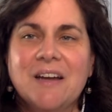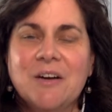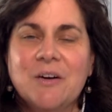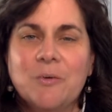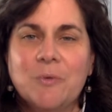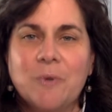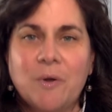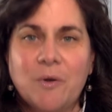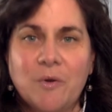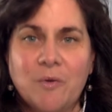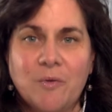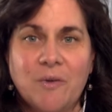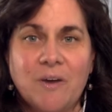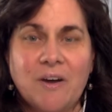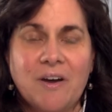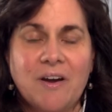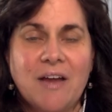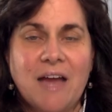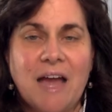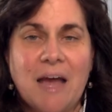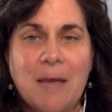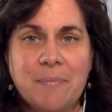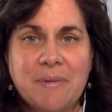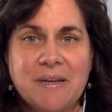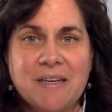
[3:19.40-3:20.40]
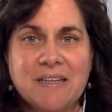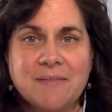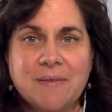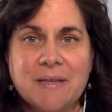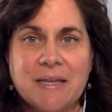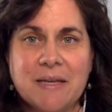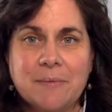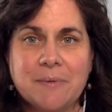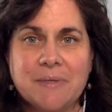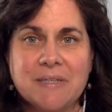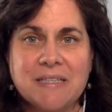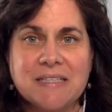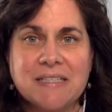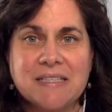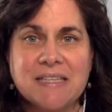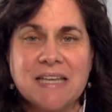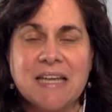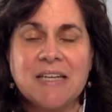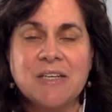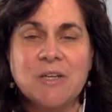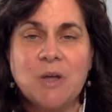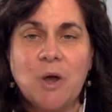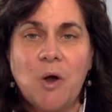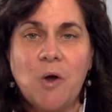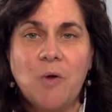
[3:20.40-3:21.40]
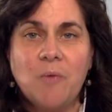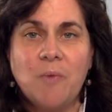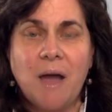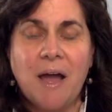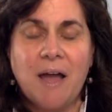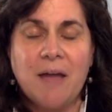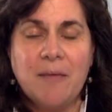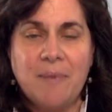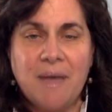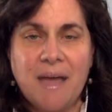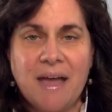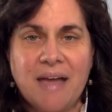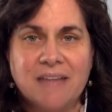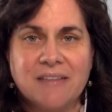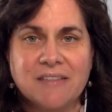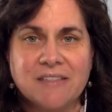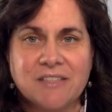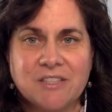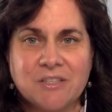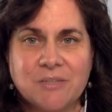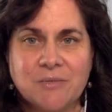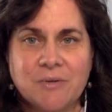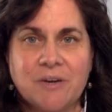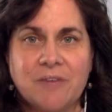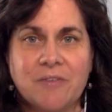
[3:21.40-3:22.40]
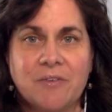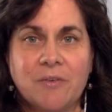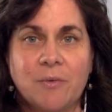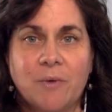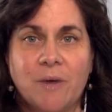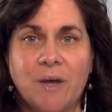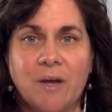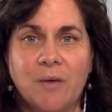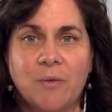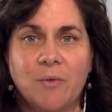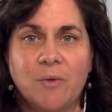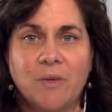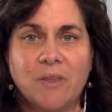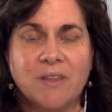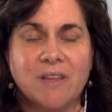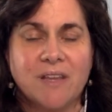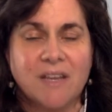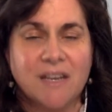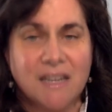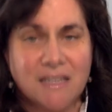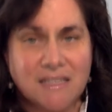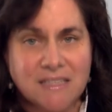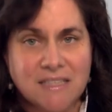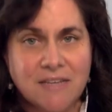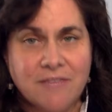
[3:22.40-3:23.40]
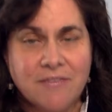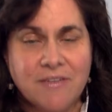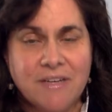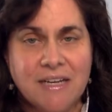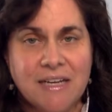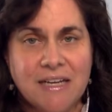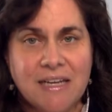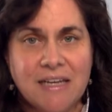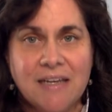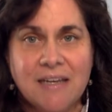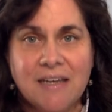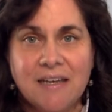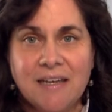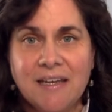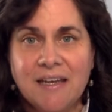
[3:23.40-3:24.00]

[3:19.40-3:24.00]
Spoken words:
We were very happy to be able to send home iPads to everyone with connectivity